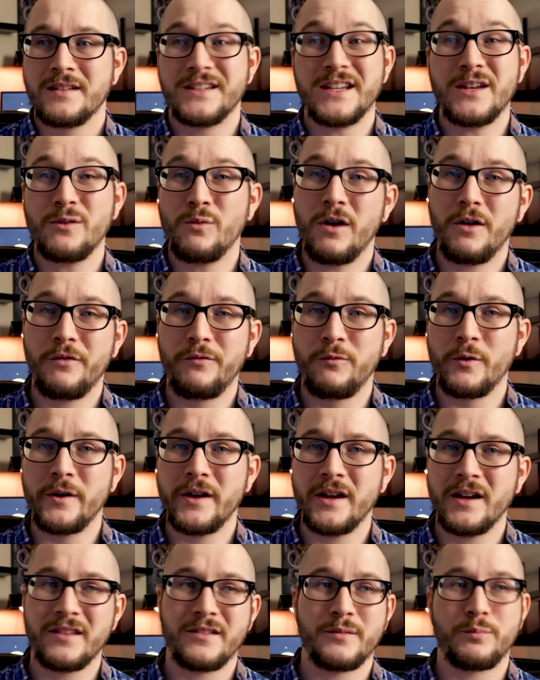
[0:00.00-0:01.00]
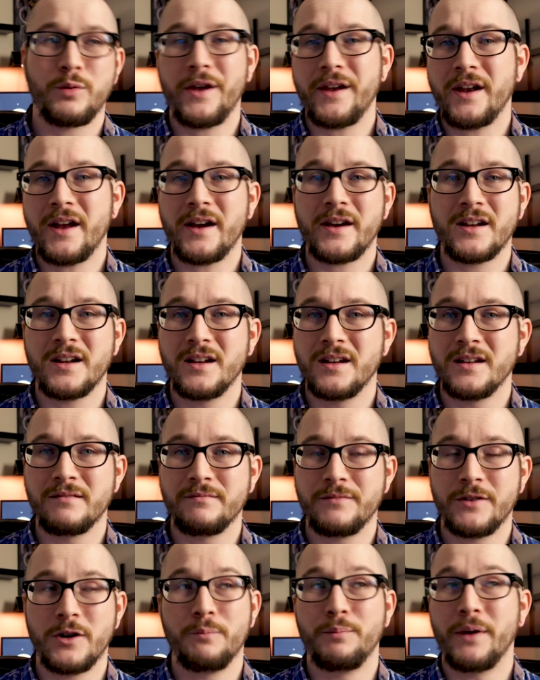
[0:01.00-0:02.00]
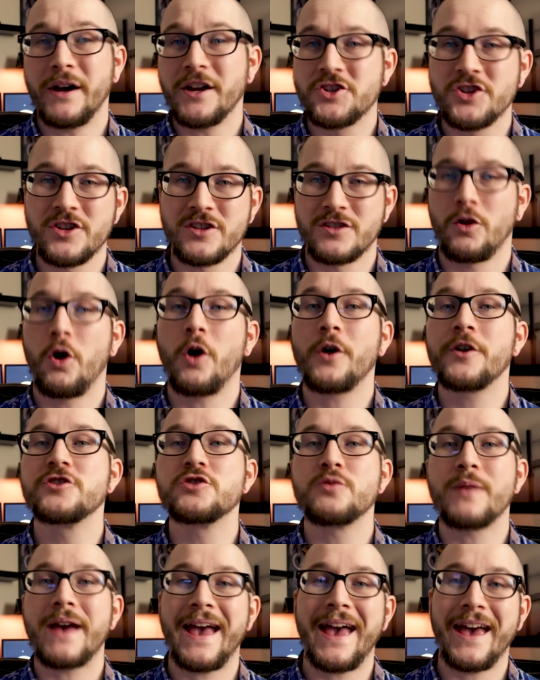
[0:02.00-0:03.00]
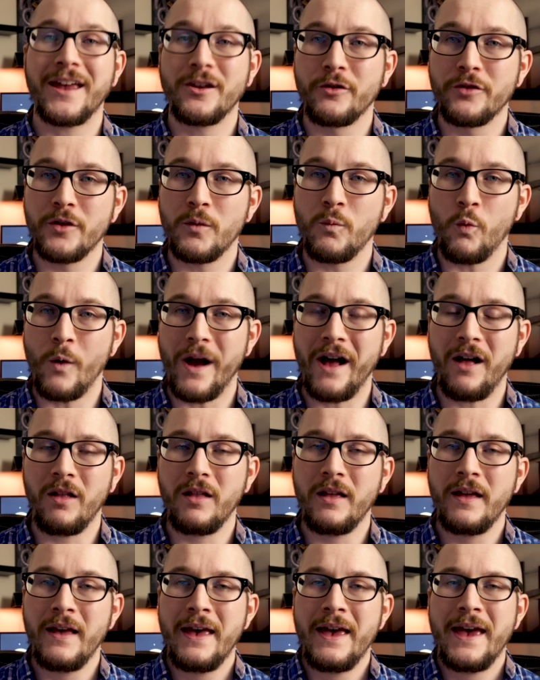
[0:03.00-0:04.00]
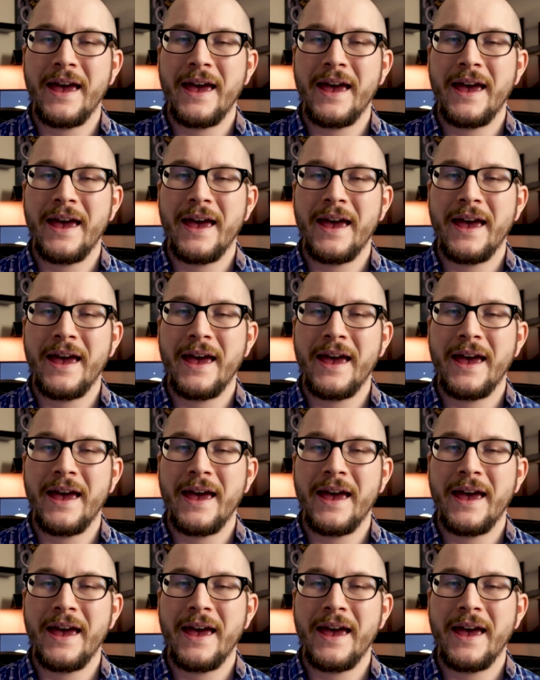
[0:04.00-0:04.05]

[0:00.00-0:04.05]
They eat well for you. They're probably not going to, you know, bite you as long as you handle them well.